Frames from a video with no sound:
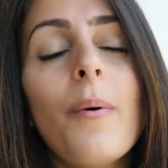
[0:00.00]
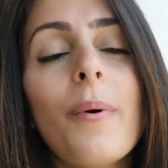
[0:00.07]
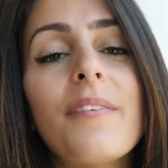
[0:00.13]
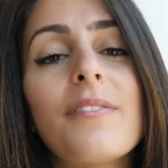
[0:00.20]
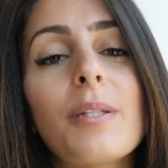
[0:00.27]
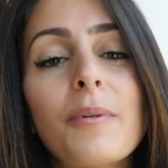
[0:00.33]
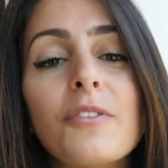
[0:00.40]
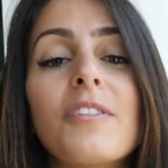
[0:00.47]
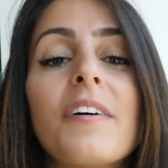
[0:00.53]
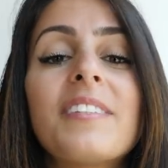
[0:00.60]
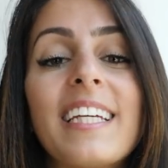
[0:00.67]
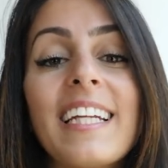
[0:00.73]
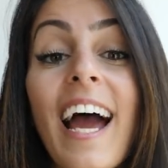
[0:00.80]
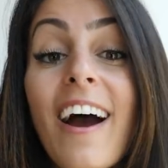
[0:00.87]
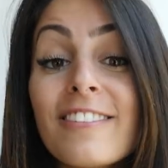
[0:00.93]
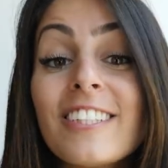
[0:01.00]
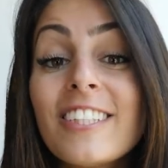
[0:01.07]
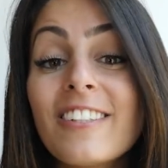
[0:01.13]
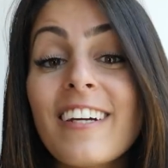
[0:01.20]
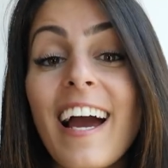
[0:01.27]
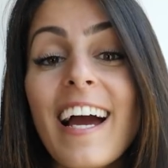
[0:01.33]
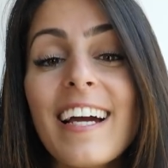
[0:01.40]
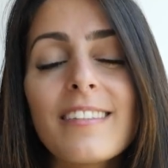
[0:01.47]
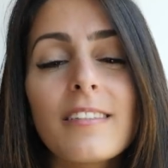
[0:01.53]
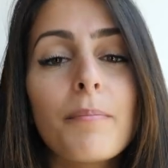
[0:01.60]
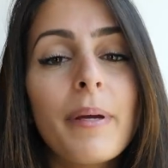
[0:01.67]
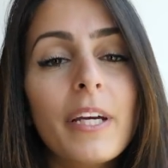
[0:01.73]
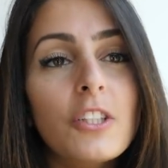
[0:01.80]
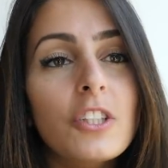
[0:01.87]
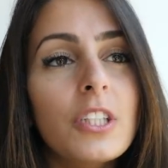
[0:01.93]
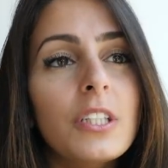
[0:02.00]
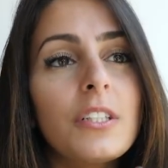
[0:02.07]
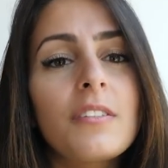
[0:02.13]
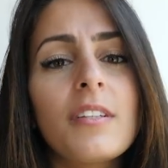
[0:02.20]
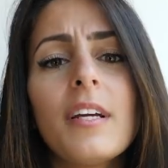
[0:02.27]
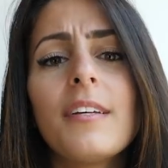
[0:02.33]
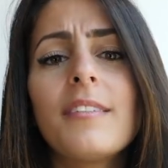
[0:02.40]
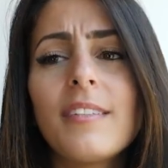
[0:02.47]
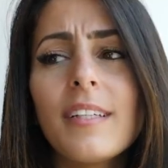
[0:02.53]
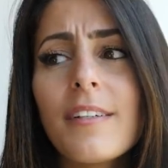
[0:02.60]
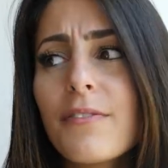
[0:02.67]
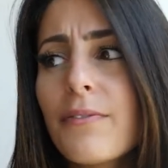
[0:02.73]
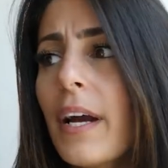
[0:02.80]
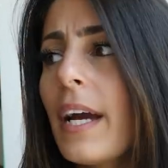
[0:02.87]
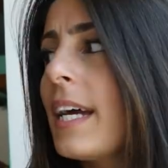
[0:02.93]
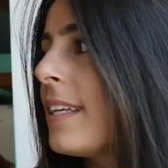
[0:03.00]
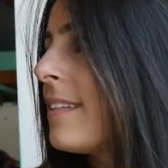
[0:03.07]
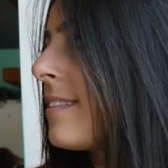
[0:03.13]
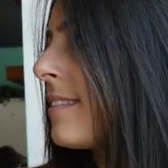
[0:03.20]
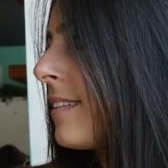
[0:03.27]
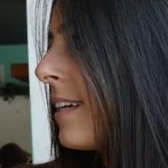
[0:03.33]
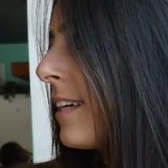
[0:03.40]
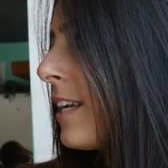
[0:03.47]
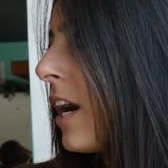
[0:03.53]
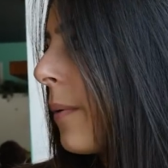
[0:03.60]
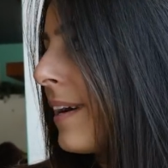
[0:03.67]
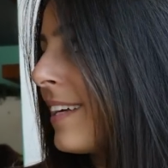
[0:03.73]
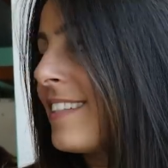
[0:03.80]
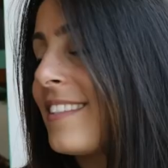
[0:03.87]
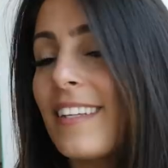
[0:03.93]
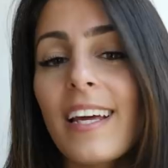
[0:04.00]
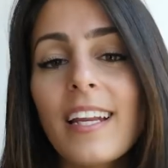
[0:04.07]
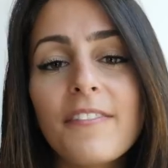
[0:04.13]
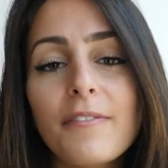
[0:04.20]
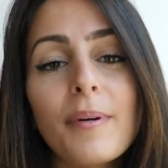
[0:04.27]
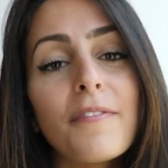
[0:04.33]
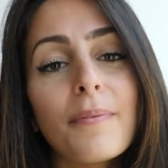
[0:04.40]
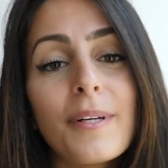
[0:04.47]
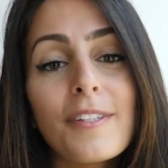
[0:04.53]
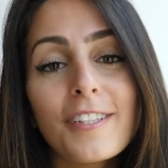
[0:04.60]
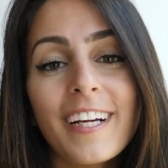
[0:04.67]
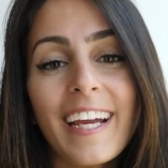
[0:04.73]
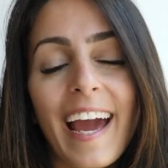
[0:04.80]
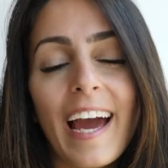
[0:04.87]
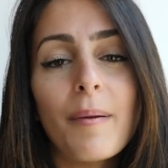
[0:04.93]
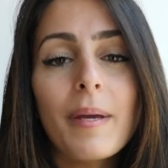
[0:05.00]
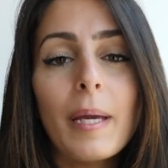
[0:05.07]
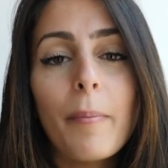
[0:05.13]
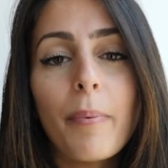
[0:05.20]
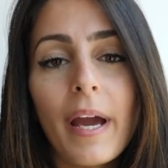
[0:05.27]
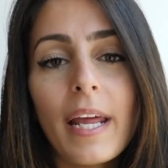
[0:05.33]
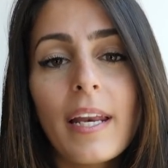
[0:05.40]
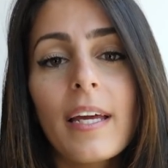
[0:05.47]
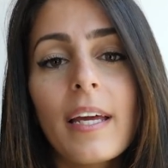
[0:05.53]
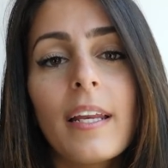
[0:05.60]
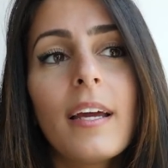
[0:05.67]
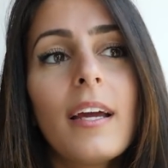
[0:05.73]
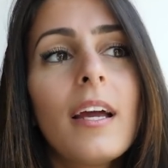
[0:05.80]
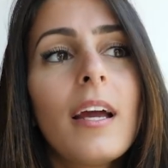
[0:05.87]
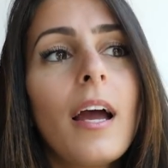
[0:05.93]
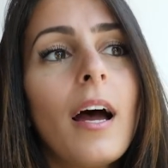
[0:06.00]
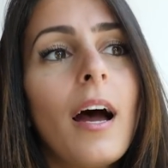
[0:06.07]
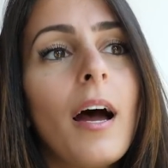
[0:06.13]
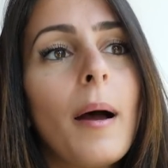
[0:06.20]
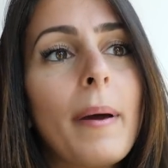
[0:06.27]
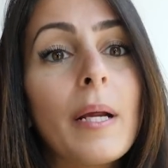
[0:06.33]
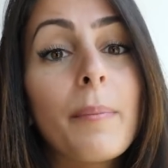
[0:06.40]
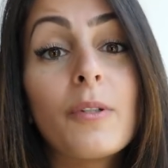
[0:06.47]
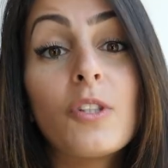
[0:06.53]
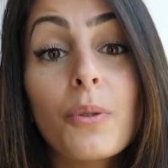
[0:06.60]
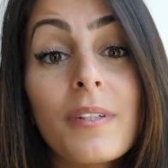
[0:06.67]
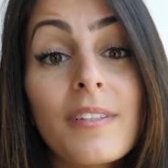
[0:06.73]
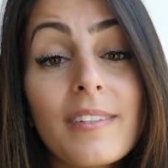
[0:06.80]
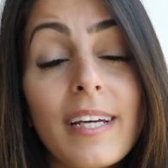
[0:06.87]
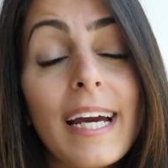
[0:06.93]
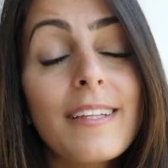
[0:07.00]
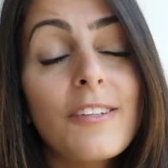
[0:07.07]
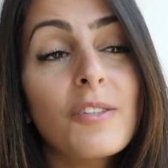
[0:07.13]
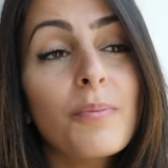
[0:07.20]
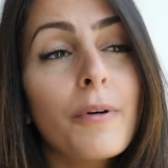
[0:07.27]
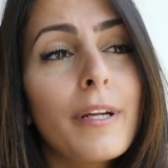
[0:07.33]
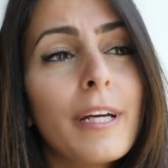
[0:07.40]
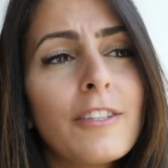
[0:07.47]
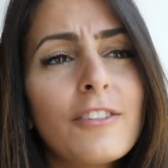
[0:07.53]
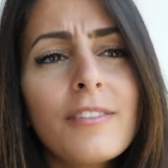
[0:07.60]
We have so much stuff to get out to you guys, some pictures, seeing friends, seeing Noah and Sadie from Influencer Academy, Brandon, um, met up with Jordan Syatt this morning.